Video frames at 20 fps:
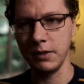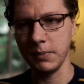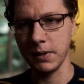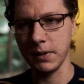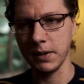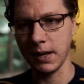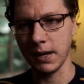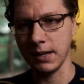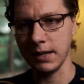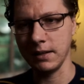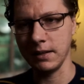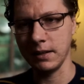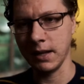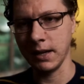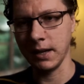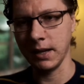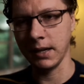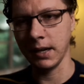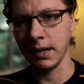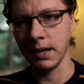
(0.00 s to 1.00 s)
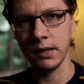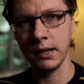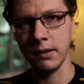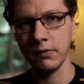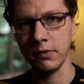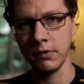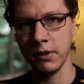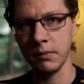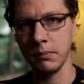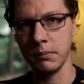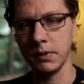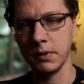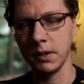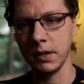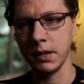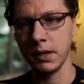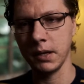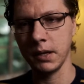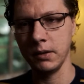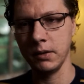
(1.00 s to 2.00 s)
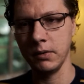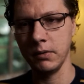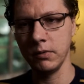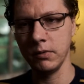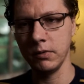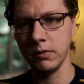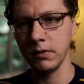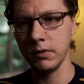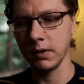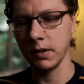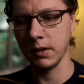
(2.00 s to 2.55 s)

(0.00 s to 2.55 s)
but I didn't like any of them that I had used.